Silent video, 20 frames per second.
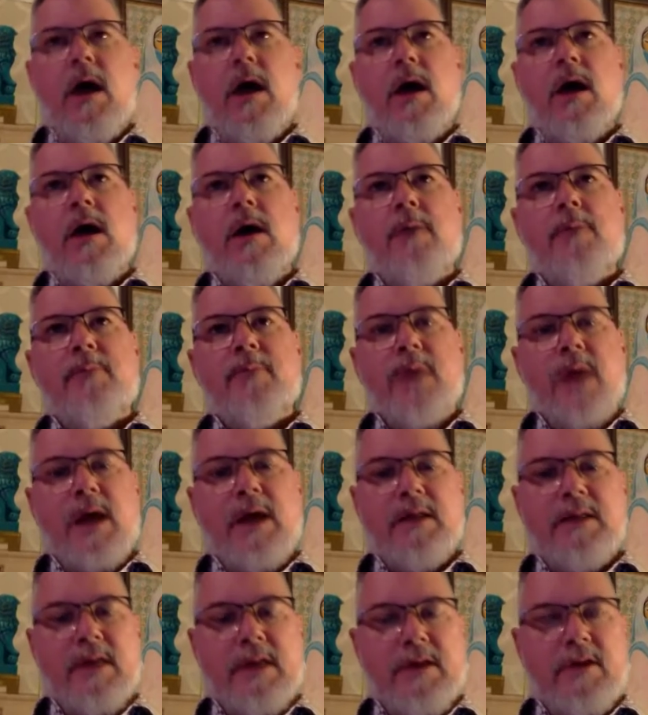
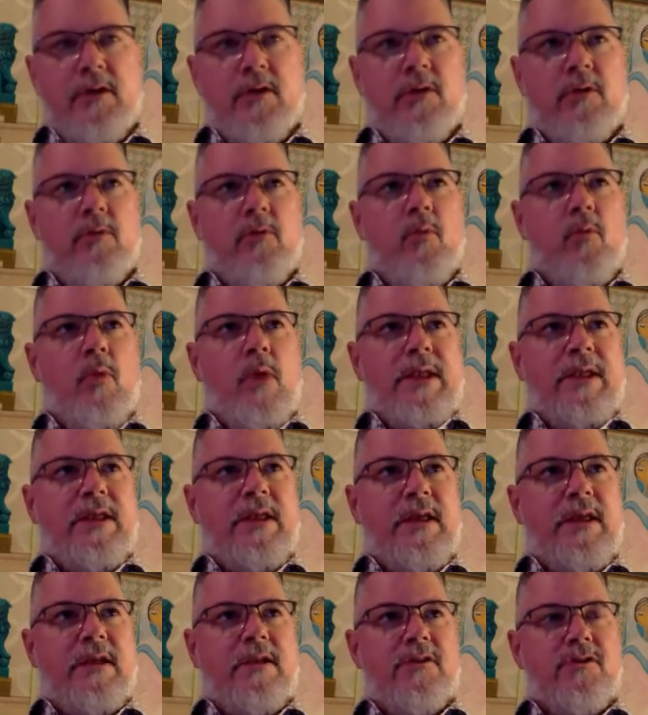I later went
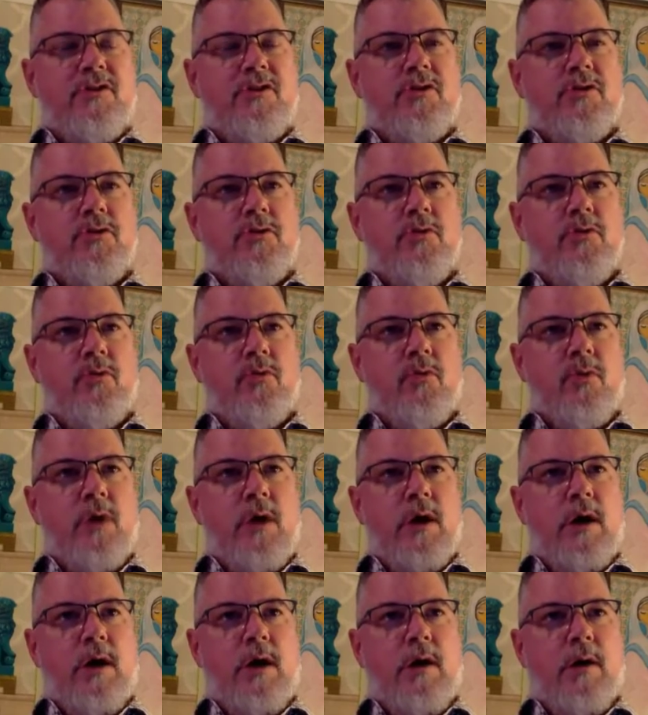into
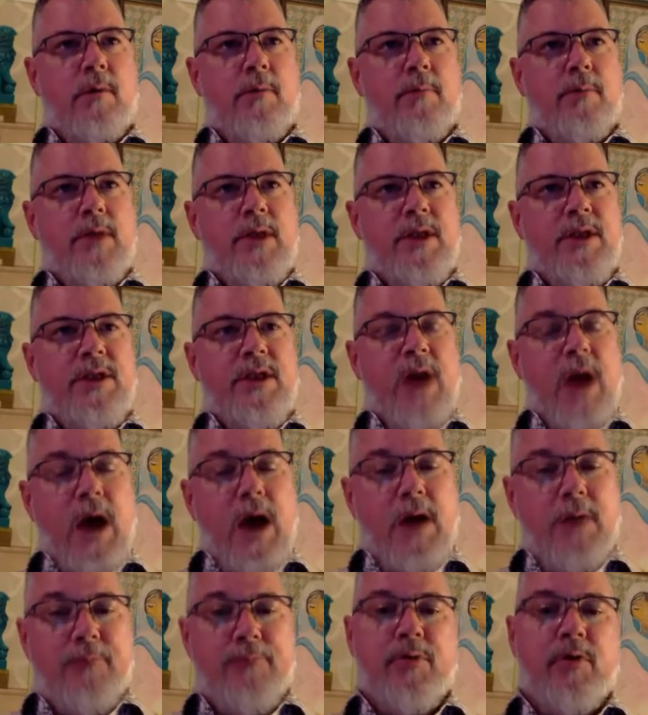
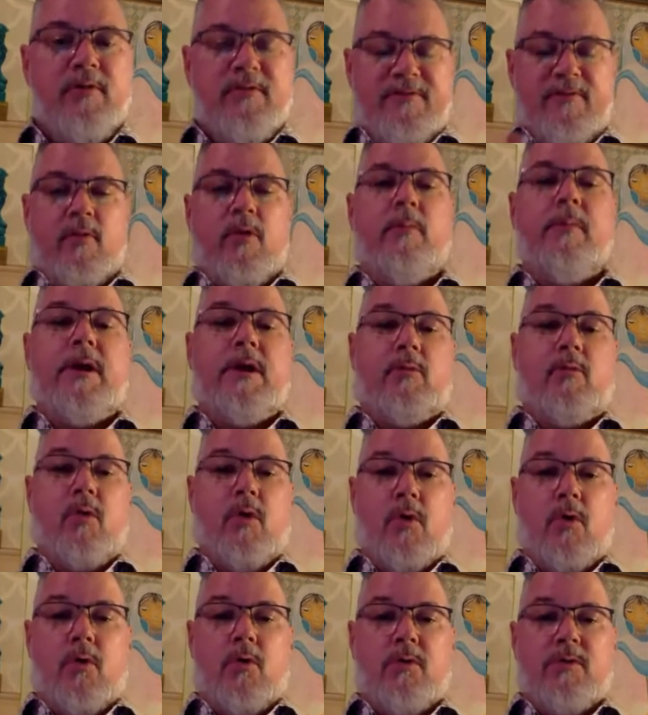non-performing
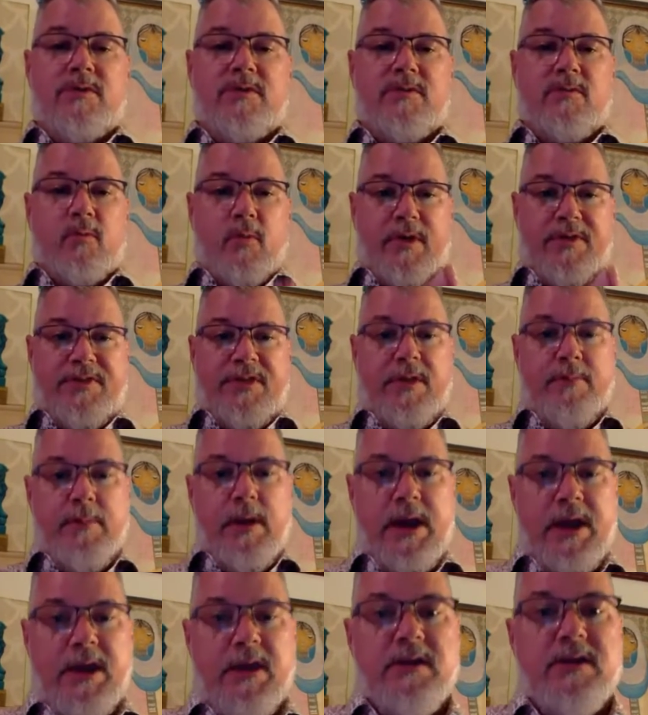roles within
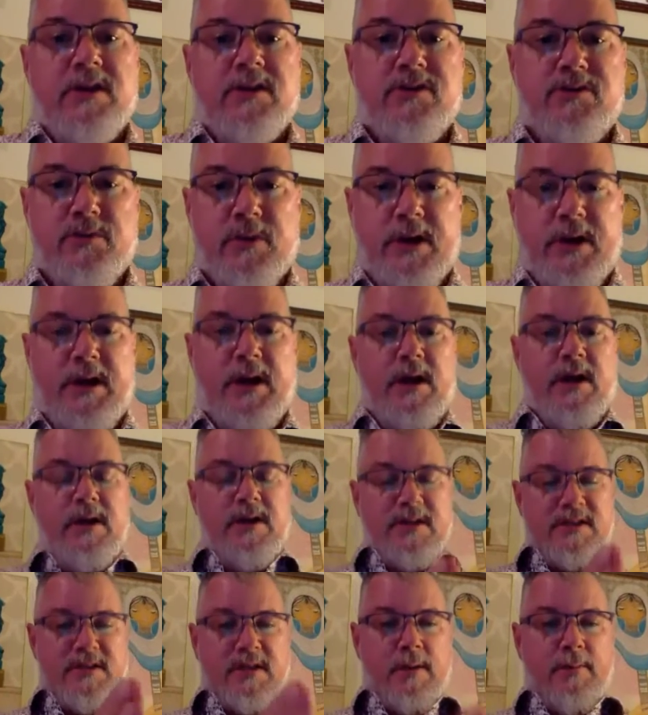my industry,
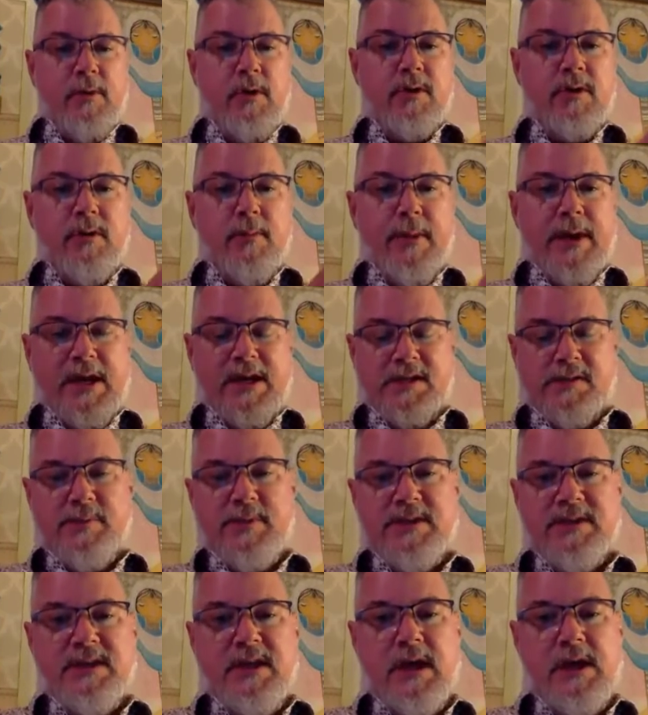some on the
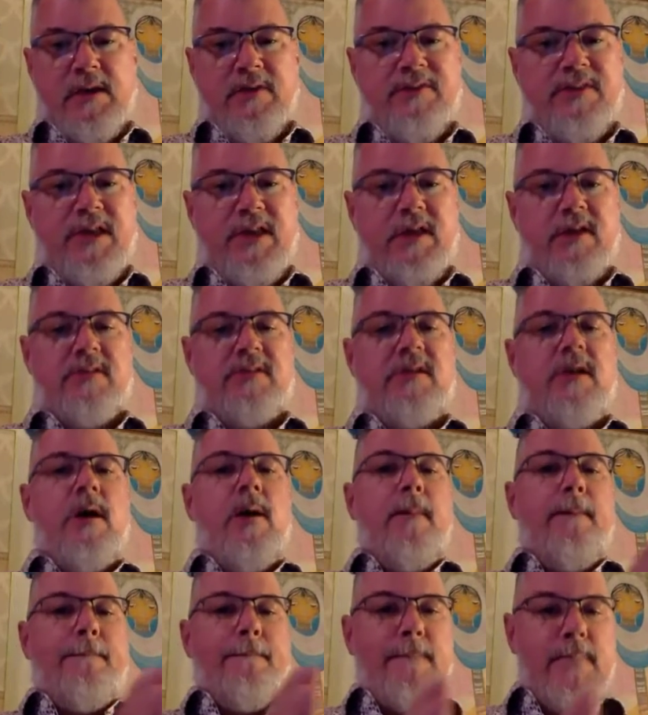management side of things,
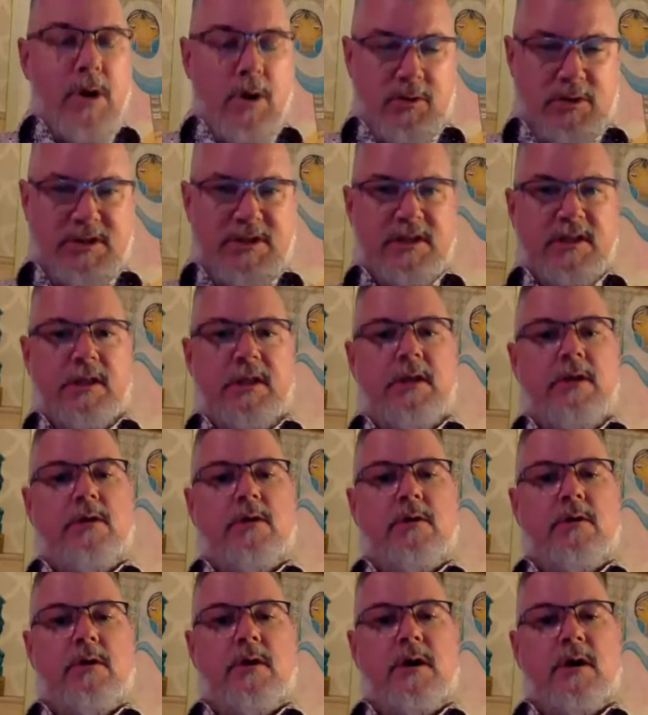mostly
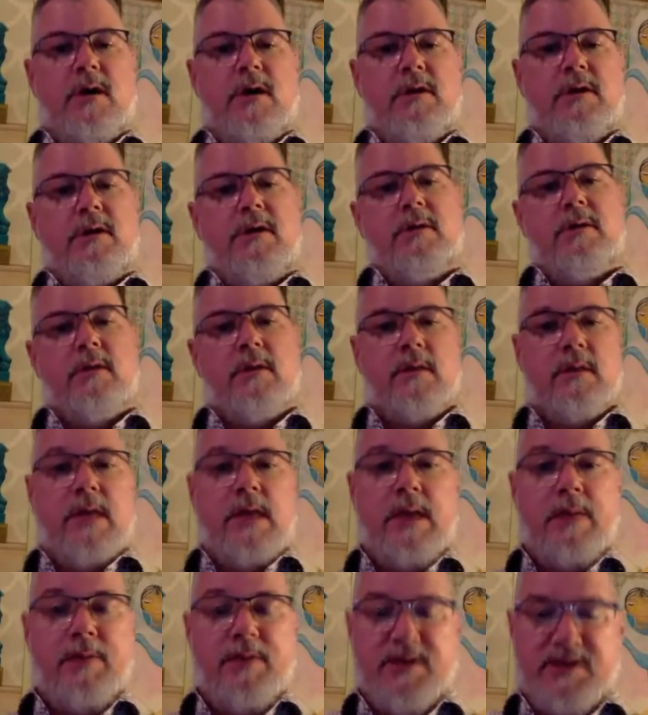on the
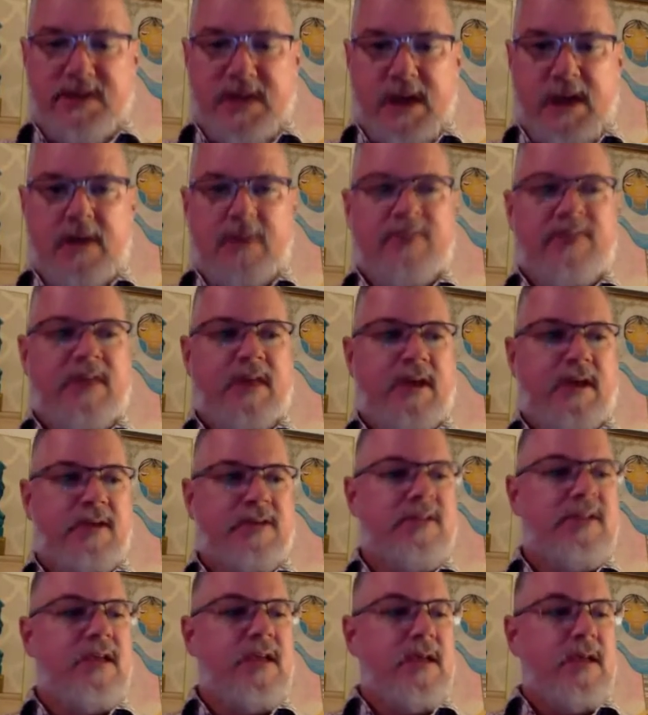labor side of
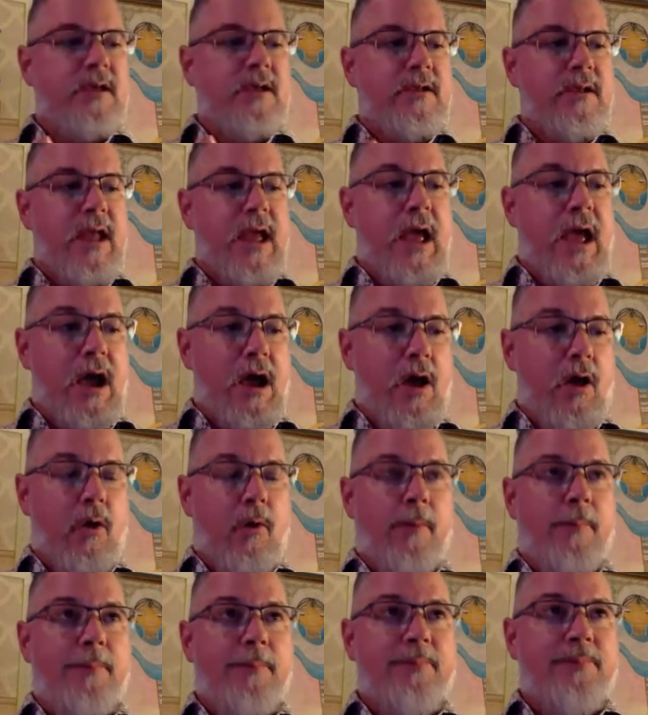things.
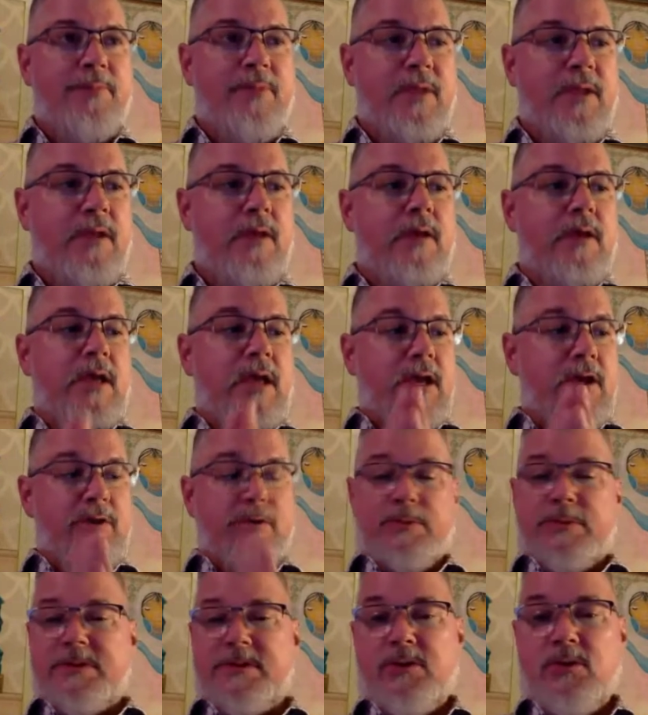Now,
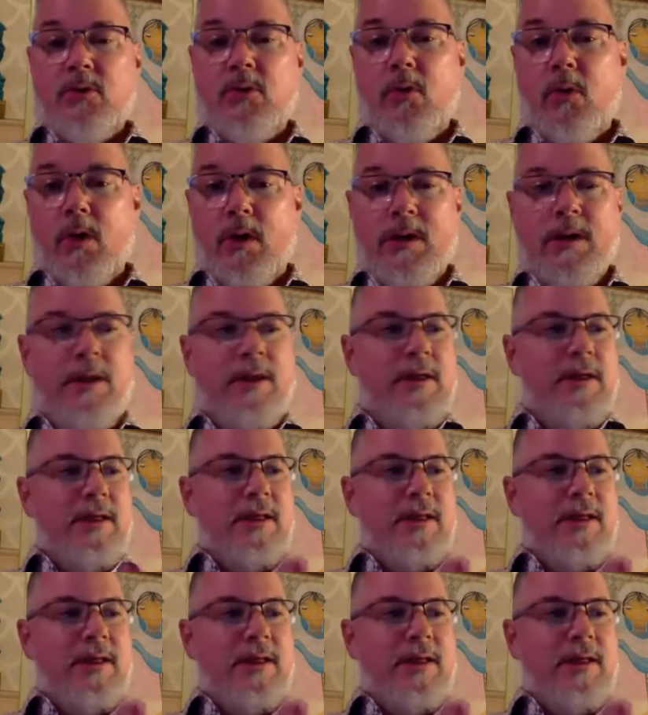here's what's cool.